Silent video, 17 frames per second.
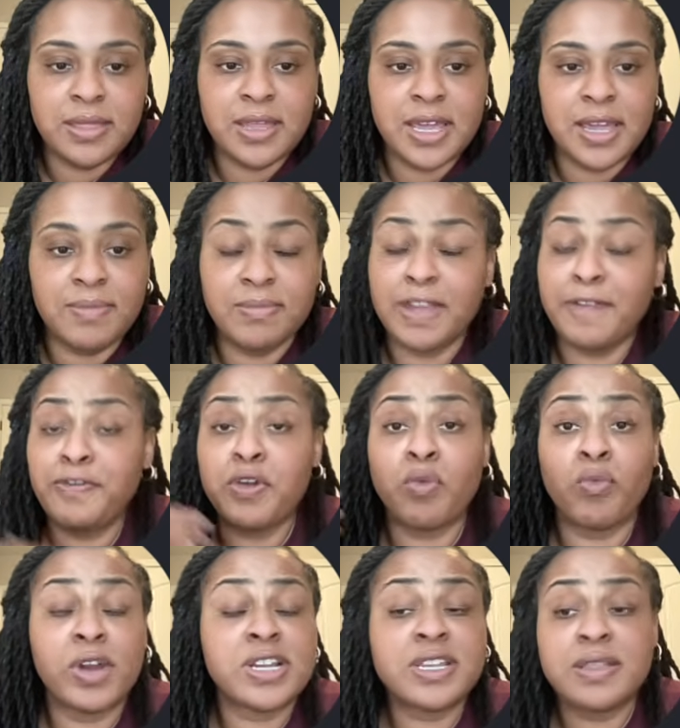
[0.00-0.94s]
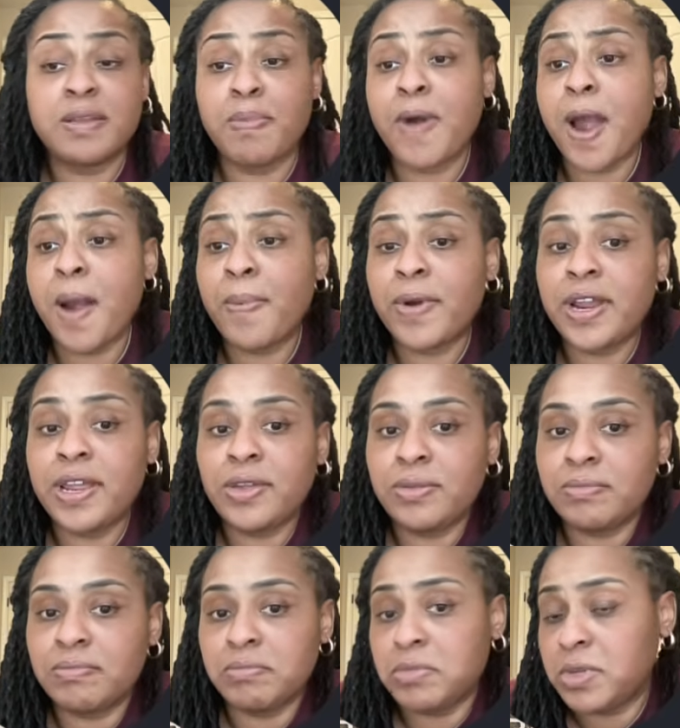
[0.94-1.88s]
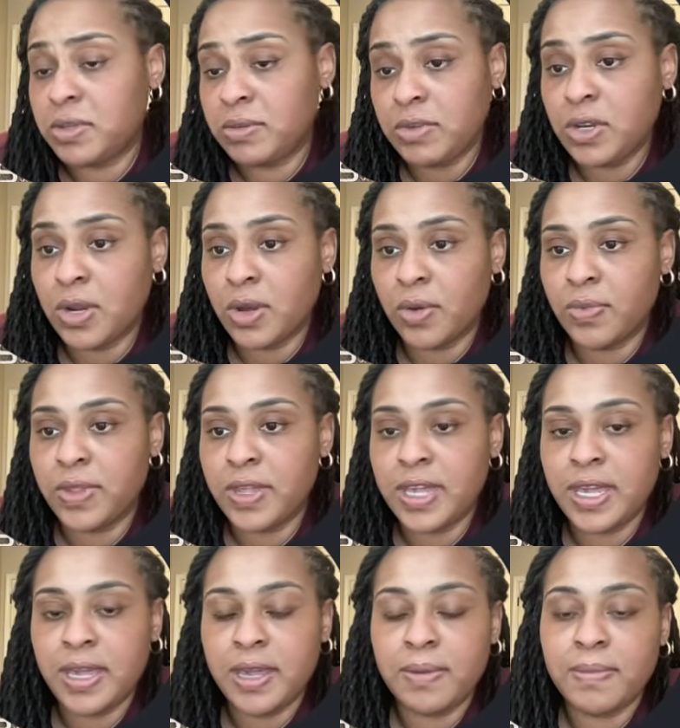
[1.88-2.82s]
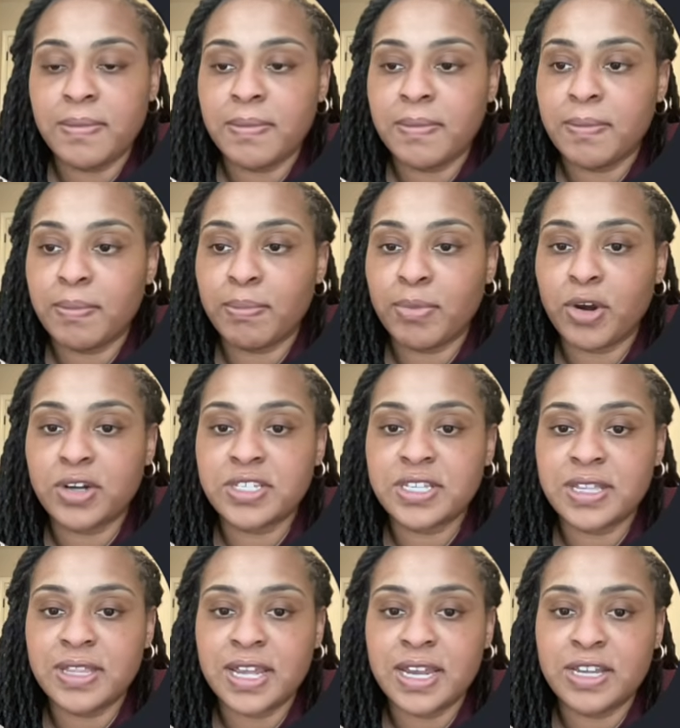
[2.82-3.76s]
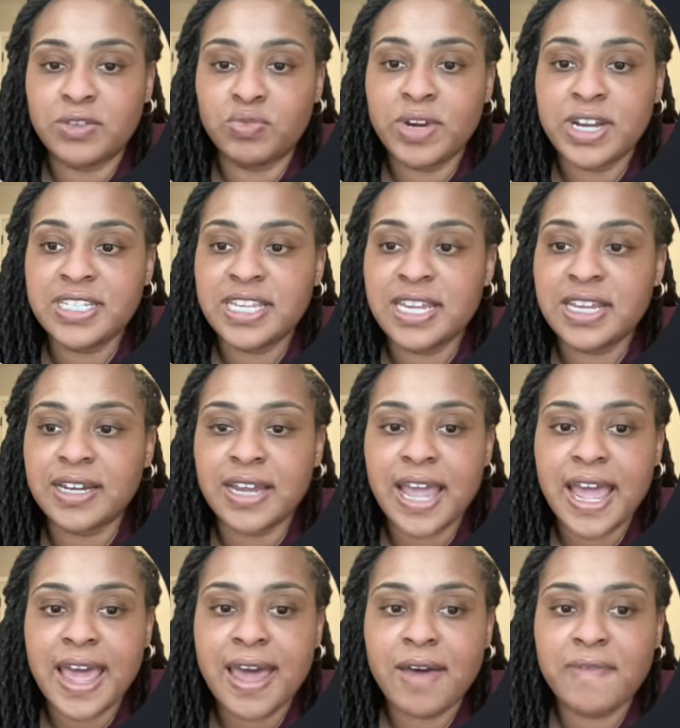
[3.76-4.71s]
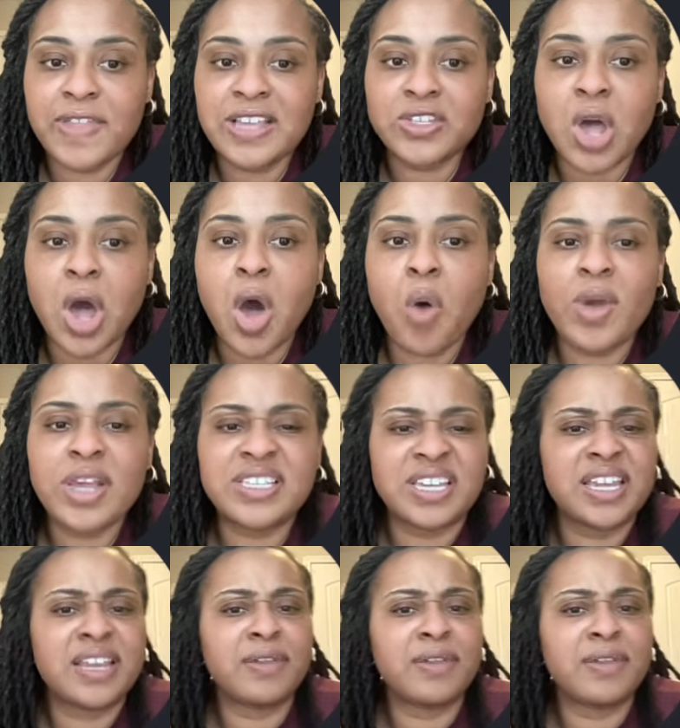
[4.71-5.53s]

that if you're renting the property, you know, the person that is renting could have. That's always an